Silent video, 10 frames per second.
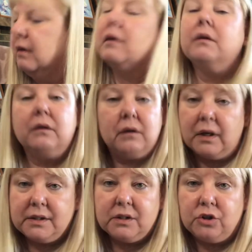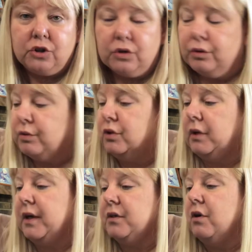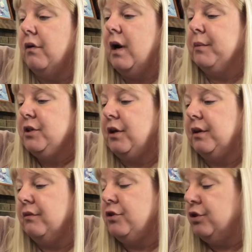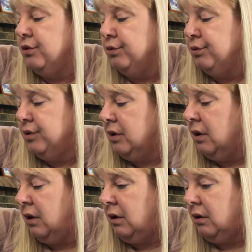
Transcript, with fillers: Oh, I see shoes. You guys know how much I love shoes. Ugh.